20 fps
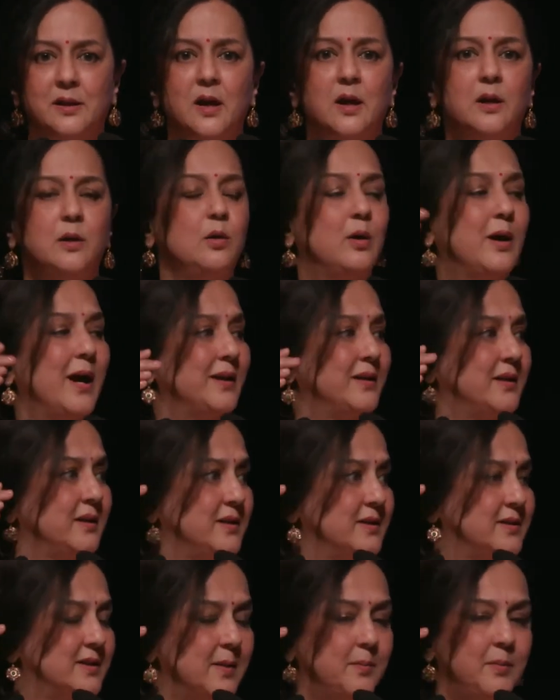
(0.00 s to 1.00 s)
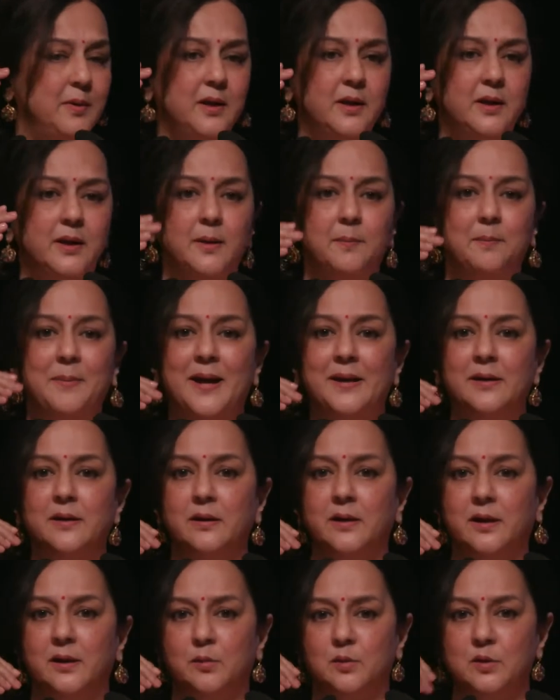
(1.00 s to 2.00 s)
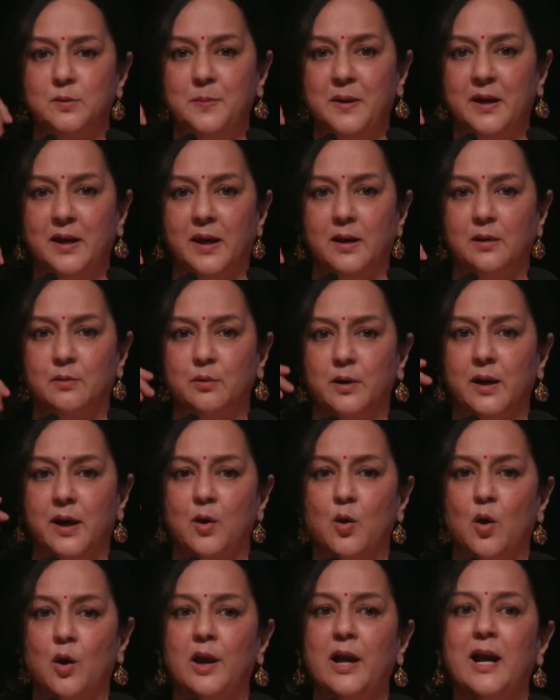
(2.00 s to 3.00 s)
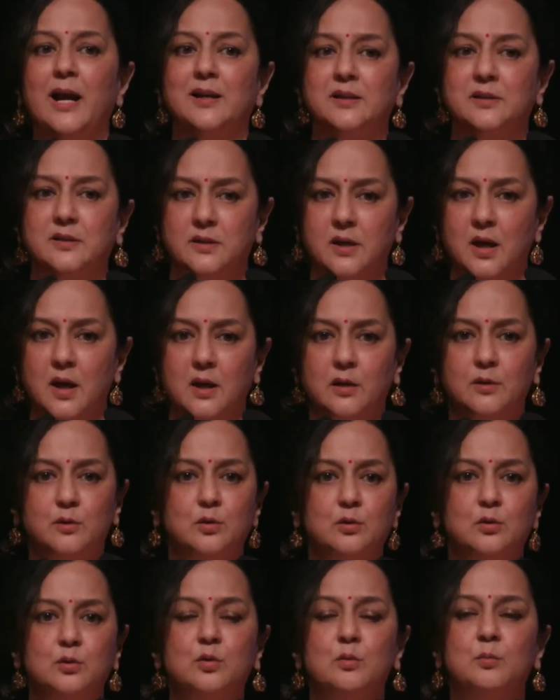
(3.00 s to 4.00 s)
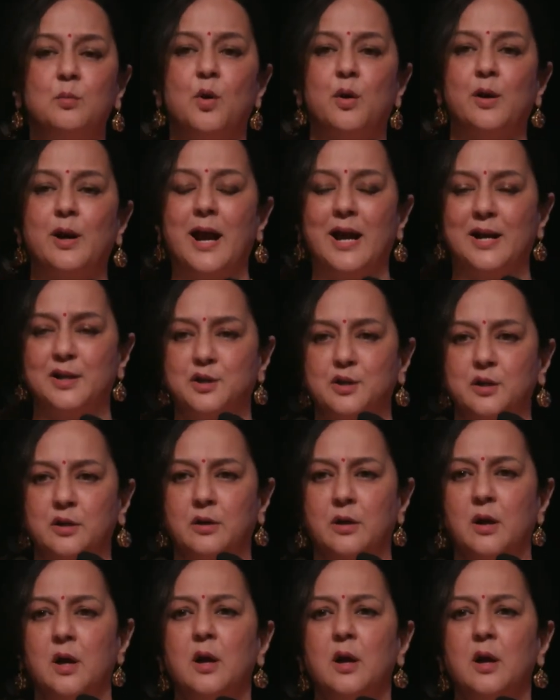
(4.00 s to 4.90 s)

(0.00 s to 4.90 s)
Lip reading: Look at the disability panel that was speaking today, calling us to do more action.